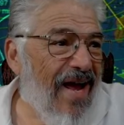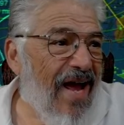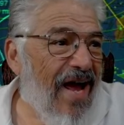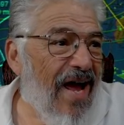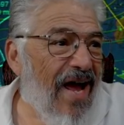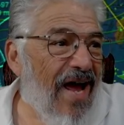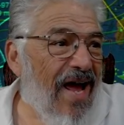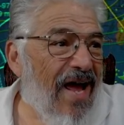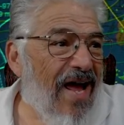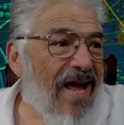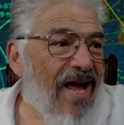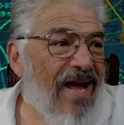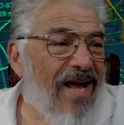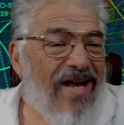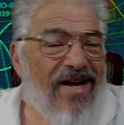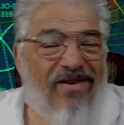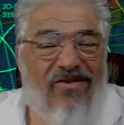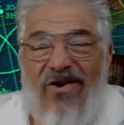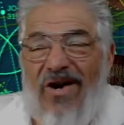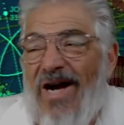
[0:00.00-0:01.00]

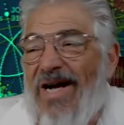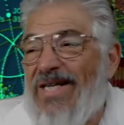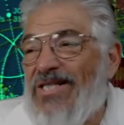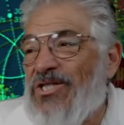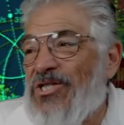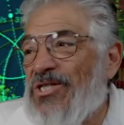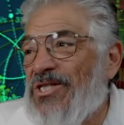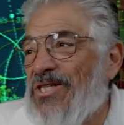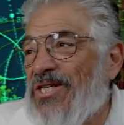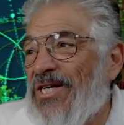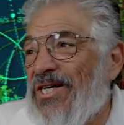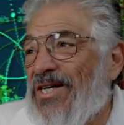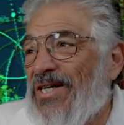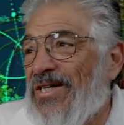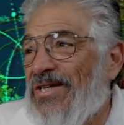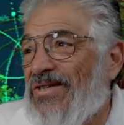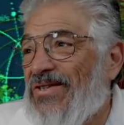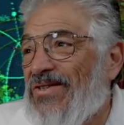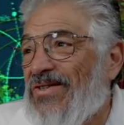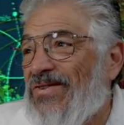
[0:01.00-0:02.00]
Hey, Roger's
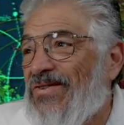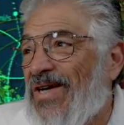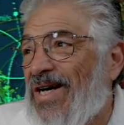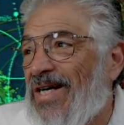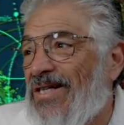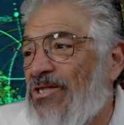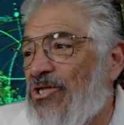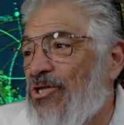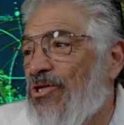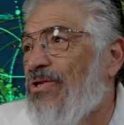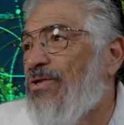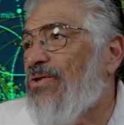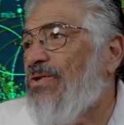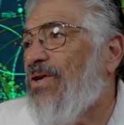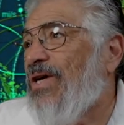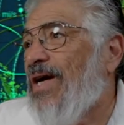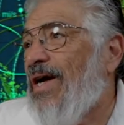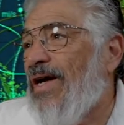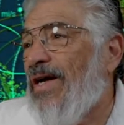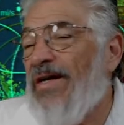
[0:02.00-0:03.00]
here. Roger,
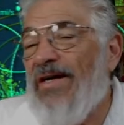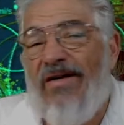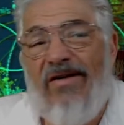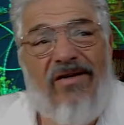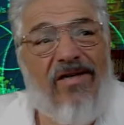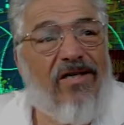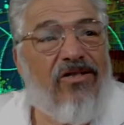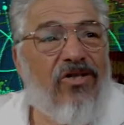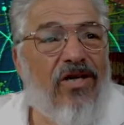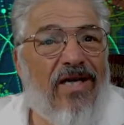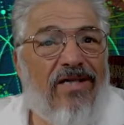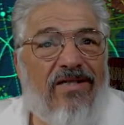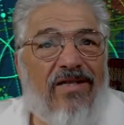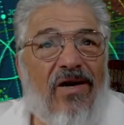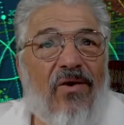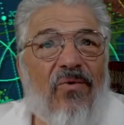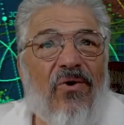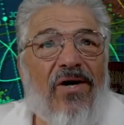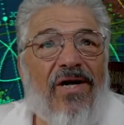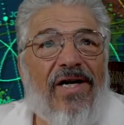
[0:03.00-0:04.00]
and the chat's
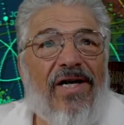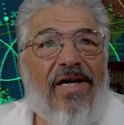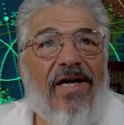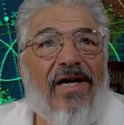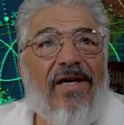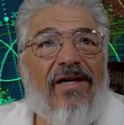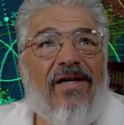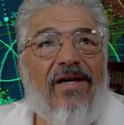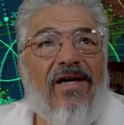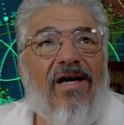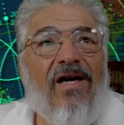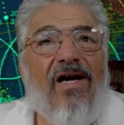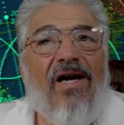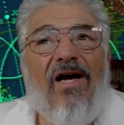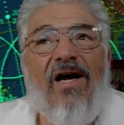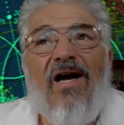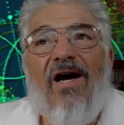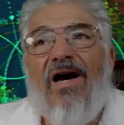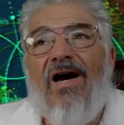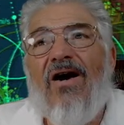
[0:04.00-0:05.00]
not working again.
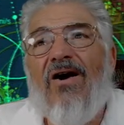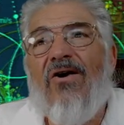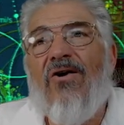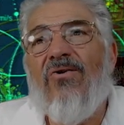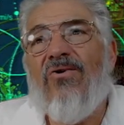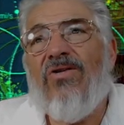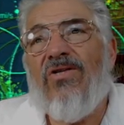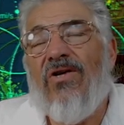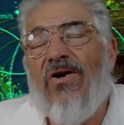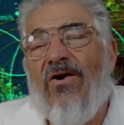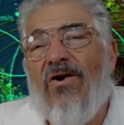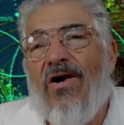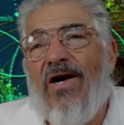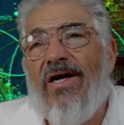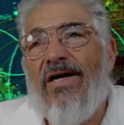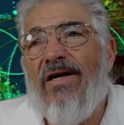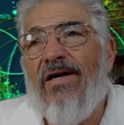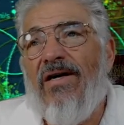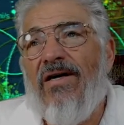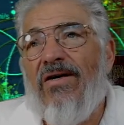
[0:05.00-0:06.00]
Oh,
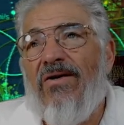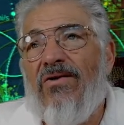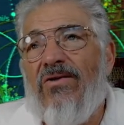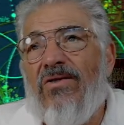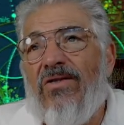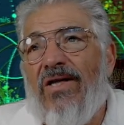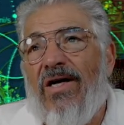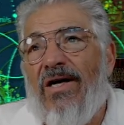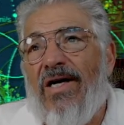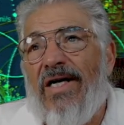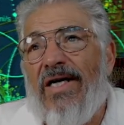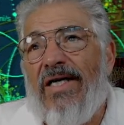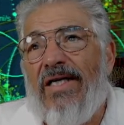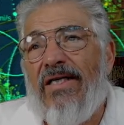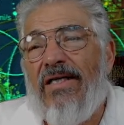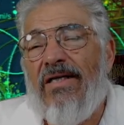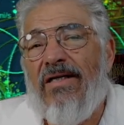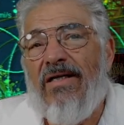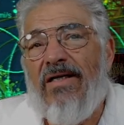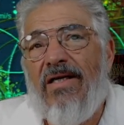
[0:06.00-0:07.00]
darn. Hold
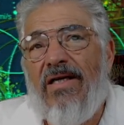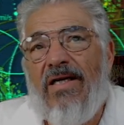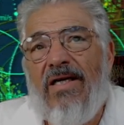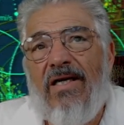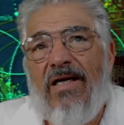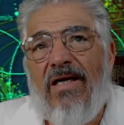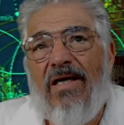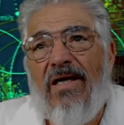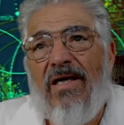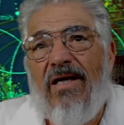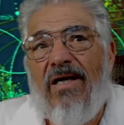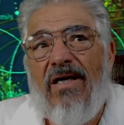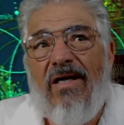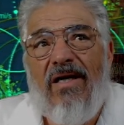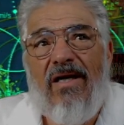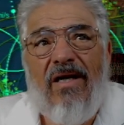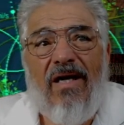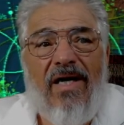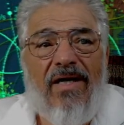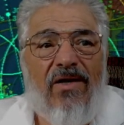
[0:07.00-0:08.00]
on.
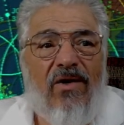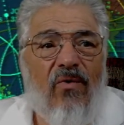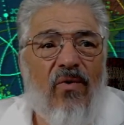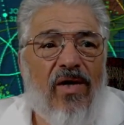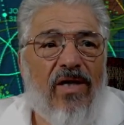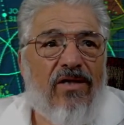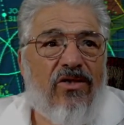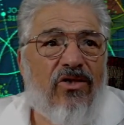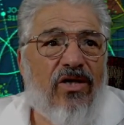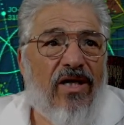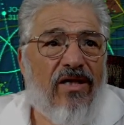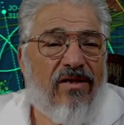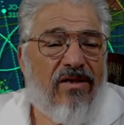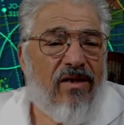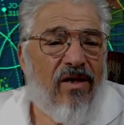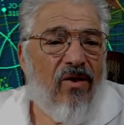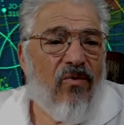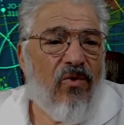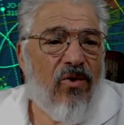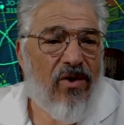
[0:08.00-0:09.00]
I know why the chat's
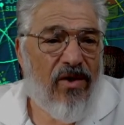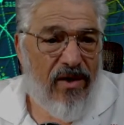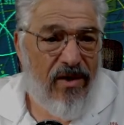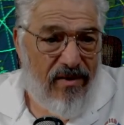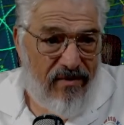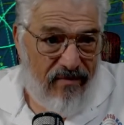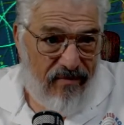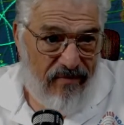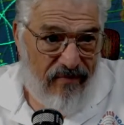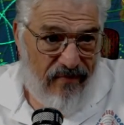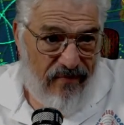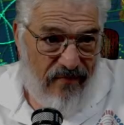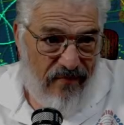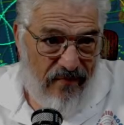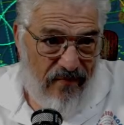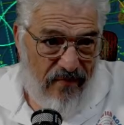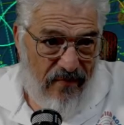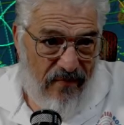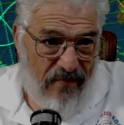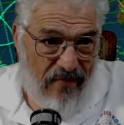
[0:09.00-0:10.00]
not working.
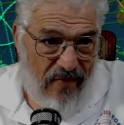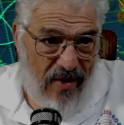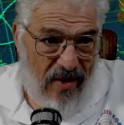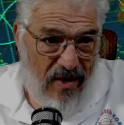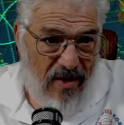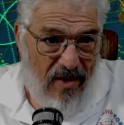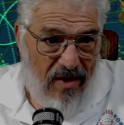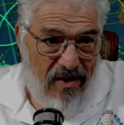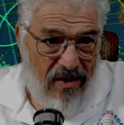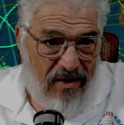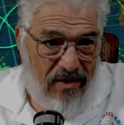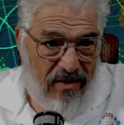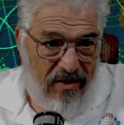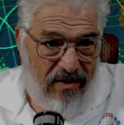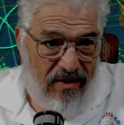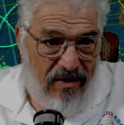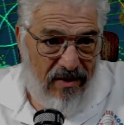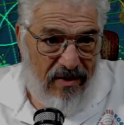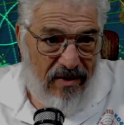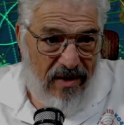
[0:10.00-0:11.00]

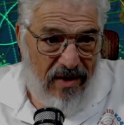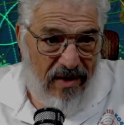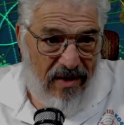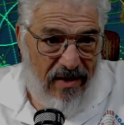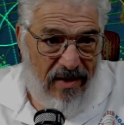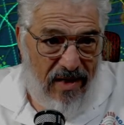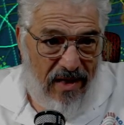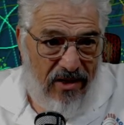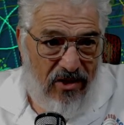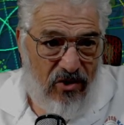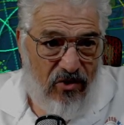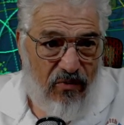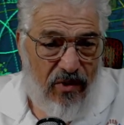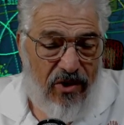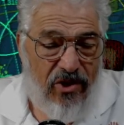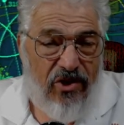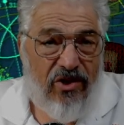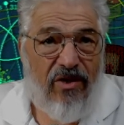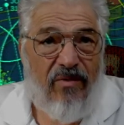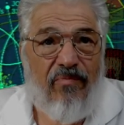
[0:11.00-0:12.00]
Sit tight. I
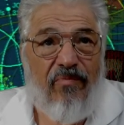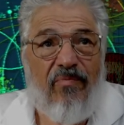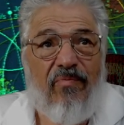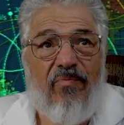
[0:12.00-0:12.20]
switched to